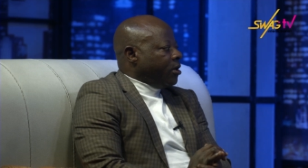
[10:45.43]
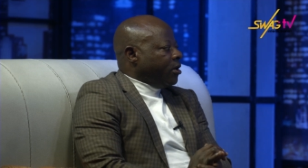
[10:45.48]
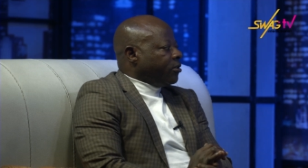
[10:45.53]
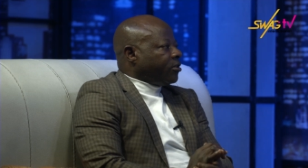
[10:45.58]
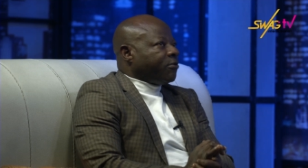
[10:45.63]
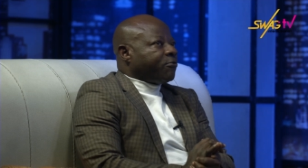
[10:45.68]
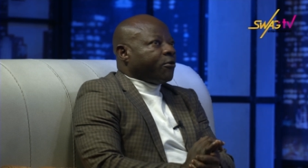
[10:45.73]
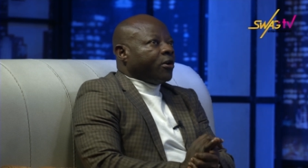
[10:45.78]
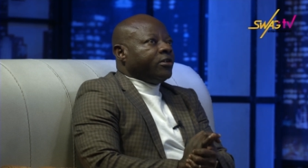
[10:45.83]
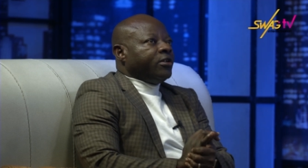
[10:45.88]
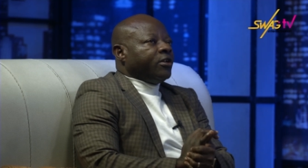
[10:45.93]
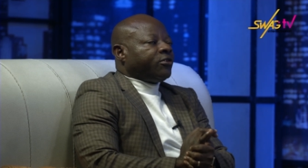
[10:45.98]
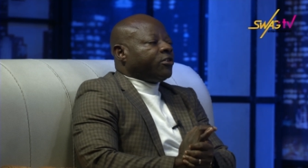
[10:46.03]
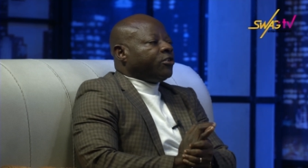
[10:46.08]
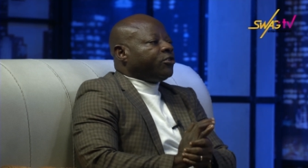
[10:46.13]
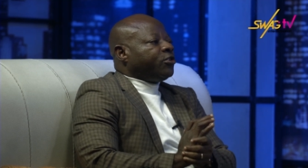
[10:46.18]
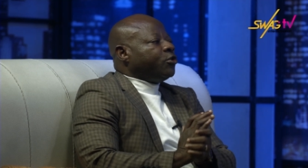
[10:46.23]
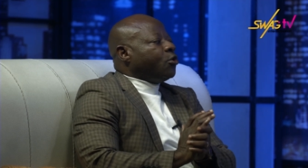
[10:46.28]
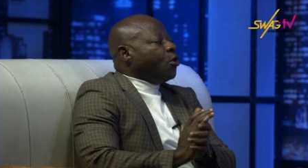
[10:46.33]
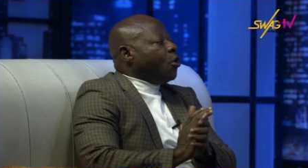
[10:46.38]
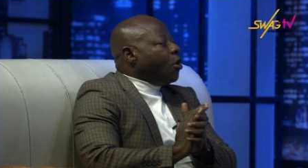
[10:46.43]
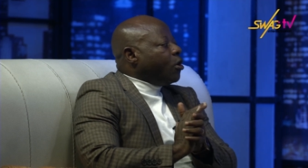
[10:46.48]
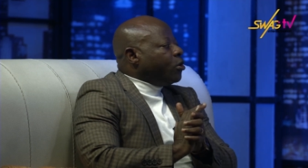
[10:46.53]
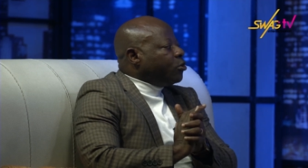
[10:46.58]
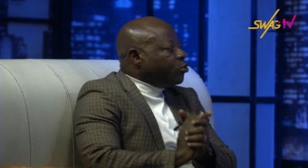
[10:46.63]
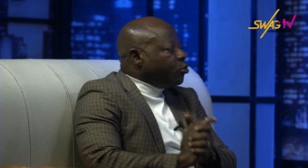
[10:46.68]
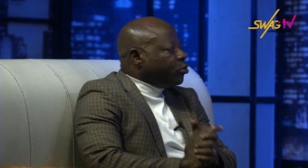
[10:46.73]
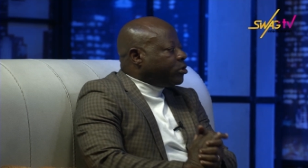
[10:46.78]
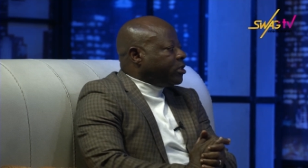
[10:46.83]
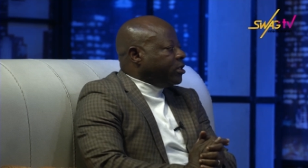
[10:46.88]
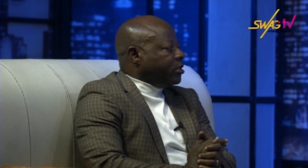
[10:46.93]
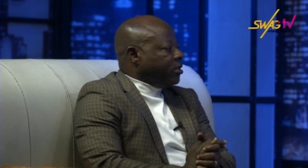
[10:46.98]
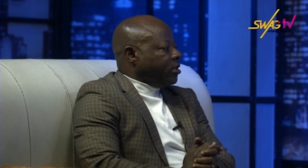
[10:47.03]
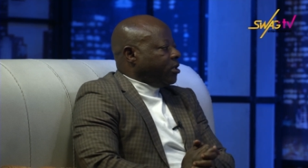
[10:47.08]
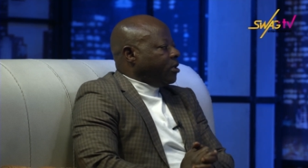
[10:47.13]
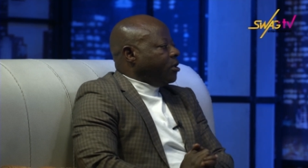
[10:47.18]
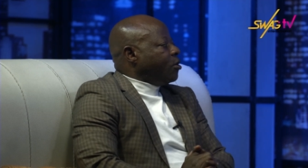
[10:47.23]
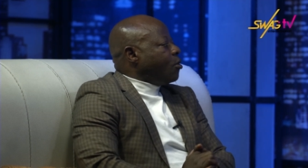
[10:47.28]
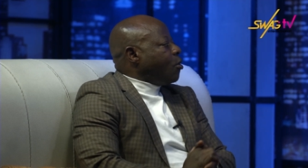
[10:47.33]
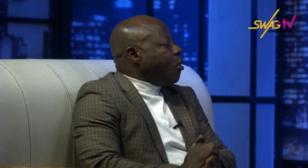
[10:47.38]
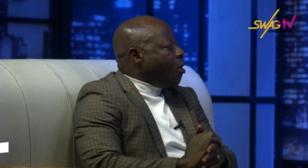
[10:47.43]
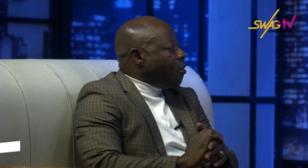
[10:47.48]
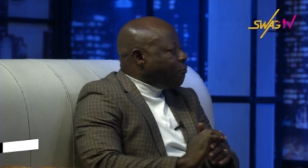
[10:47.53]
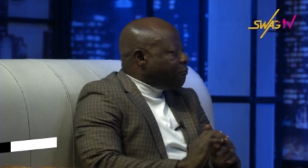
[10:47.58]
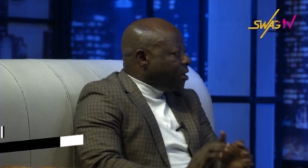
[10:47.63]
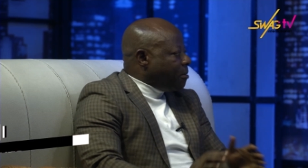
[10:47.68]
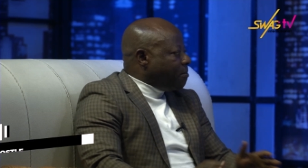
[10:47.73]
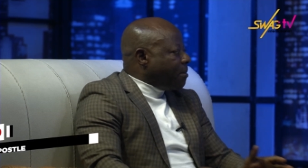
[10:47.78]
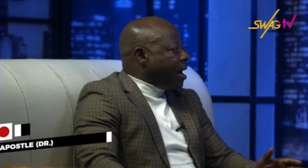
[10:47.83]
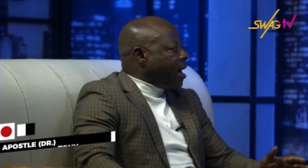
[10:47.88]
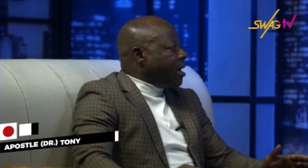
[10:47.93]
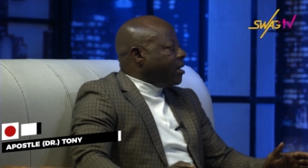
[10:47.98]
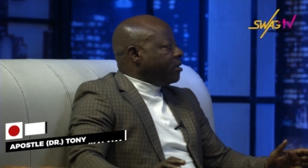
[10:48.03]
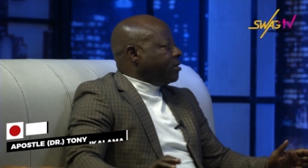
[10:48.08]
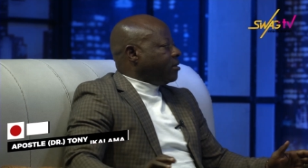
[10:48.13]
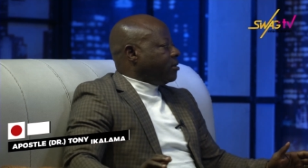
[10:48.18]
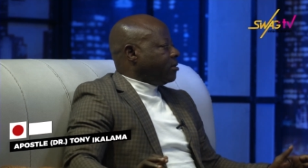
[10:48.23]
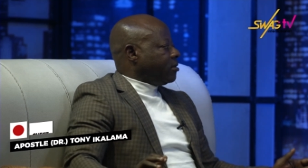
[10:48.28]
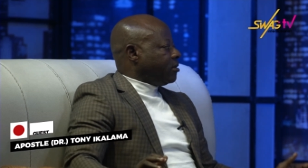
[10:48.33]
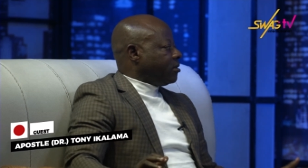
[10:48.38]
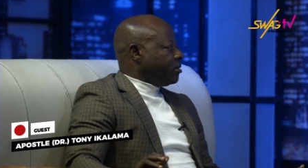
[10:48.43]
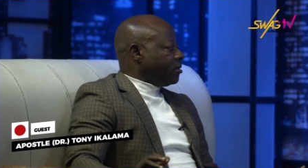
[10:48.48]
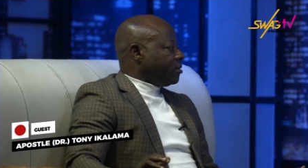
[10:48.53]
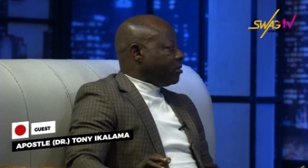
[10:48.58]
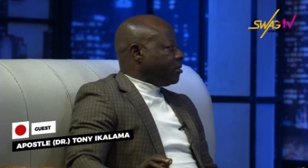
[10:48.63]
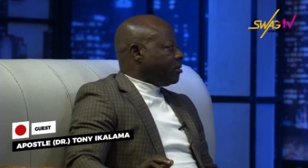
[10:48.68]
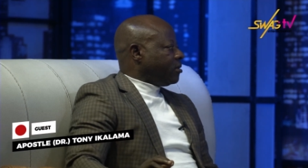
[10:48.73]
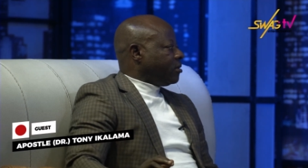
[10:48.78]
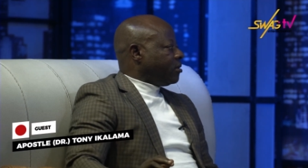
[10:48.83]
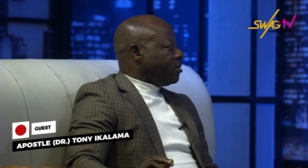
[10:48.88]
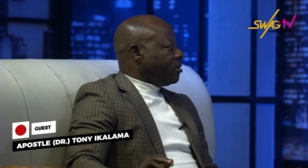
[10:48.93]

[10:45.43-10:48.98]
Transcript: You said, for this is the old duty of a man. Okay.